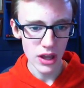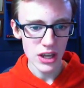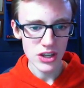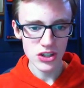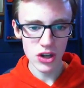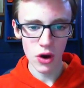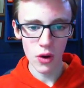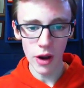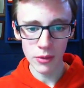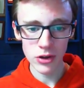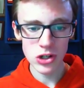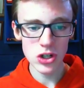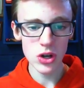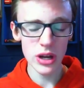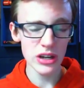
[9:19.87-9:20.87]
So I'm going
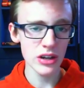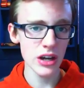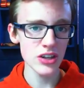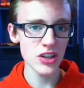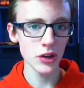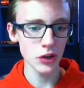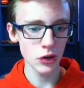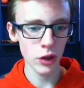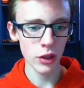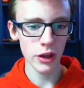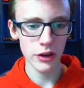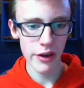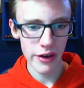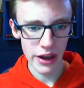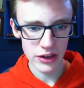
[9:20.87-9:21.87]
to show you guys how to do it in
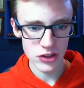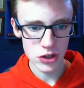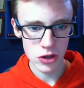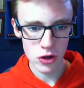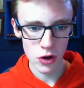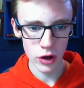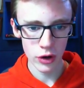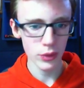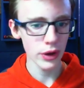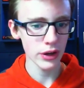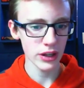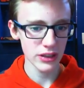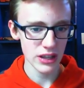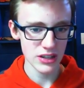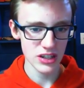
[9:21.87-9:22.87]
the next tutorial while I
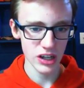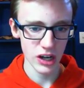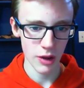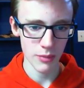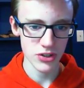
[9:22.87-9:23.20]
get that set up.